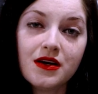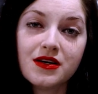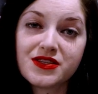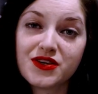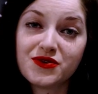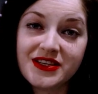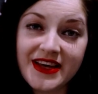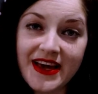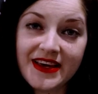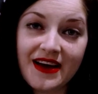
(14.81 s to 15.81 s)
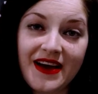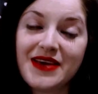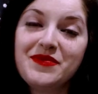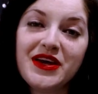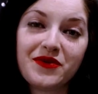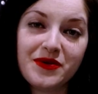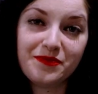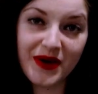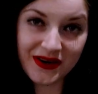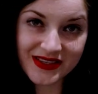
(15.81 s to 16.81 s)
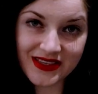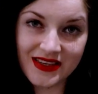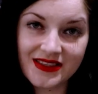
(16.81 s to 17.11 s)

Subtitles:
So today I am here in person